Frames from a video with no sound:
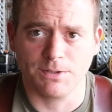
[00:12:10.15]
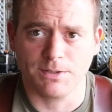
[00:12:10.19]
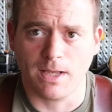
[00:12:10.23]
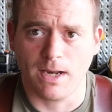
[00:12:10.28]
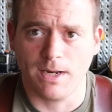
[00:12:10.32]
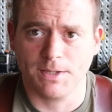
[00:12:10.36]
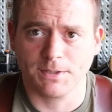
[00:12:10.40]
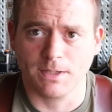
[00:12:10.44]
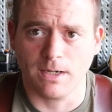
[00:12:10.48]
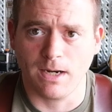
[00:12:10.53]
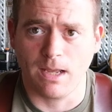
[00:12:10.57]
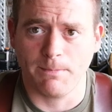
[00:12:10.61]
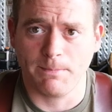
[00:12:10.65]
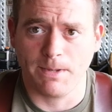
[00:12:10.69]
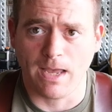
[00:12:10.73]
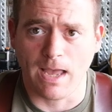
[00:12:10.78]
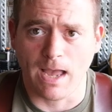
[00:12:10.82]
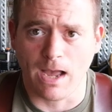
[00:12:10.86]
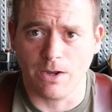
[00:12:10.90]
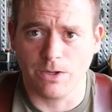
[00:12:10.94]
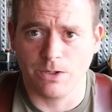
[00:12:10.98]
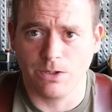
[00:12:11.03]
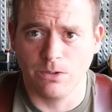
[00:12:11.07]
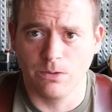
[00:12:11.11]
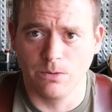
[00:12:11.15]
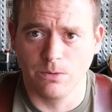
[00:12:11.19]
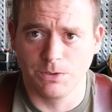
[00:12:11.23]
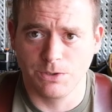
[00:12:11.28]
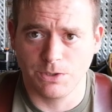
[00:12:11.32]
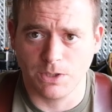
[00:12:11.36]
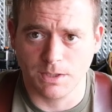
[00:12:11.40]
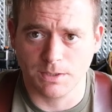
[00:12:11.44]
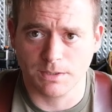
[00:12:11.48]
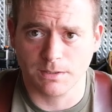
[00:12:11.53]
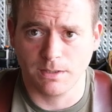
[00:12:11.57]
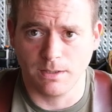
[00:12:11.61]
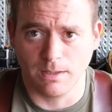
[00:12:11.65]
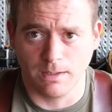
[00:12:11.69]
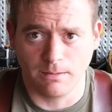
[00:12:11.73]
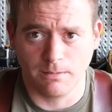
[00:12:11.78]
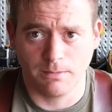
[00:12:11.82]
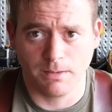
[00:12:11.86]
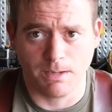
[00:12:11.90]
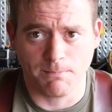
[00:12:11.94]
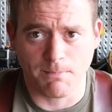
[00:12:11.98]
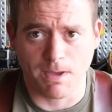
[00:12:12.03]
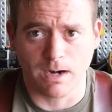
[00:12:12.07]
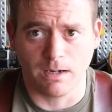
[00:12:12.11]
That is going to be how you adjust
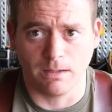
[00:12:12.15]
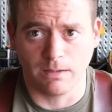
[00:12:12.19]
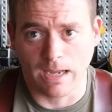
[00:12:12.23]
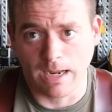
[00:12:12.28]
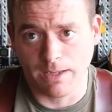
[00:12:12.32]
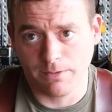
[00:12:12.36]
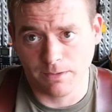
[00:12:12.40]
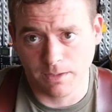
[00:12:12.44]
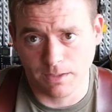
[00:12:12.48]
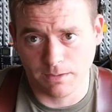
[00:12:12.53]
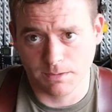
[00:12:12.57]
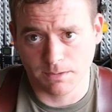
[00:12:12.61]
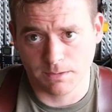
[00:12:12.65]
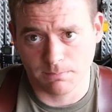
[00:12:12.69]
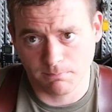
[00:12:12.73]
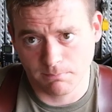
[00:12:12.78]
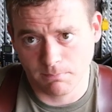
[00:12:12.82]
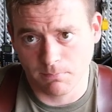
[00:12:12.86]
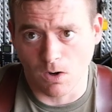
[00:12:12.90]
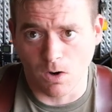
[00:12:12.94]
the amount of light that's